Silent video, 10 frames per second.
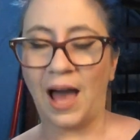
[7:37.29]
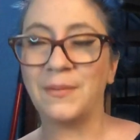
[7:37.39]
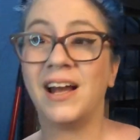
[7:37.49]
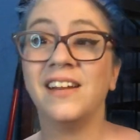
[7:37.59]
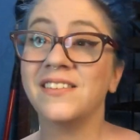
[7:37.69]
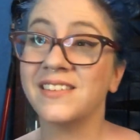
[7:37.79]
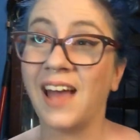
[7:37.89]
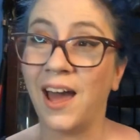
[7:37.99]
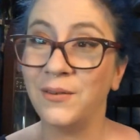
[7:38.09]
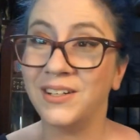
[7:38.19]
I'm kind of
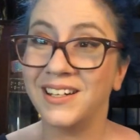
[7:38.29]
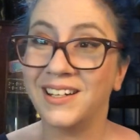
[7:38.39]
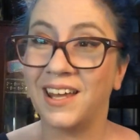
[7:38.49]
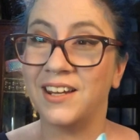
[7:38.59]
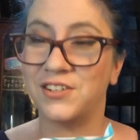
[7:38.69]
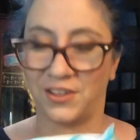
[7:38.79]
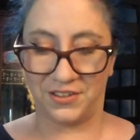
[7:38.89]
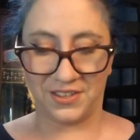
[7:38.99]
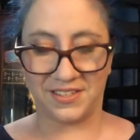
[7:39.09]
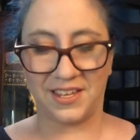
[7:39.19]
sad we didn't get each
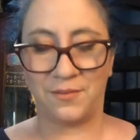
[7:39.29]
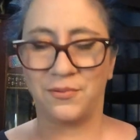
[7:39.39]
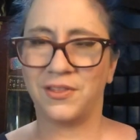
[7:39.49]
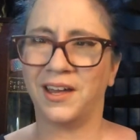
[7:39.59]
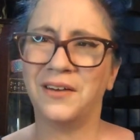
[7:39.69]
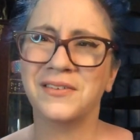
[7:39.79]
other the same thing.